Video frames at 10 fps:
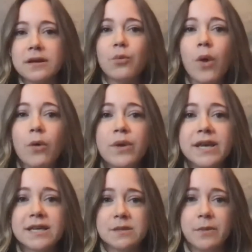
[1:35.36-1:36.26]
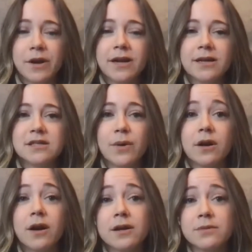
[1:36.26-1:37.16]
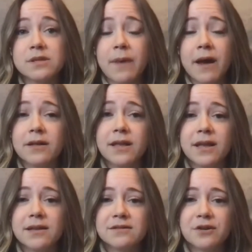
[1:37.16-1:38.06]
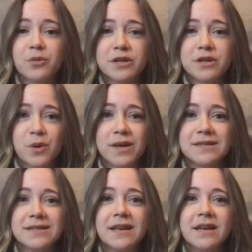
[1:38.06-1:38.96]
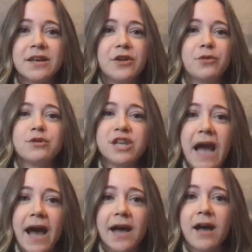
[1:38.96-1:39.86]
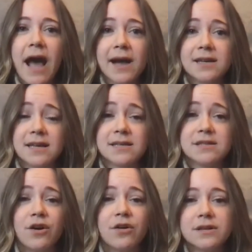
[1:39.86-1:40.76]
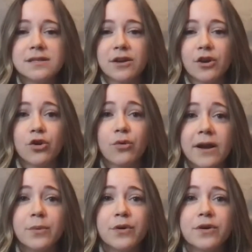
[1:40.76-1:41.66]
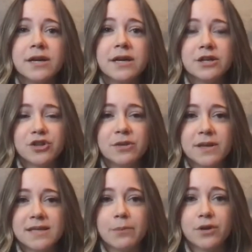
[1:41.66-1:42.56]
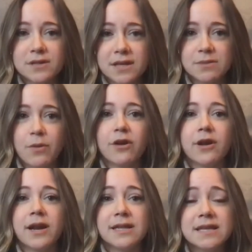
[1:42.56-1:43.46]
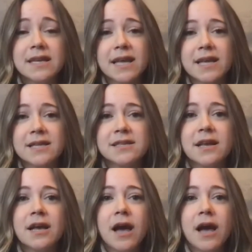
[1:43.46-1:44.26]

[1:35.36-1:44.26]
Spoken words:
what we experienced when Carley was battling cancer, which was, you know, she had access to all these incredible treatments at Princess Margaret and SickKids,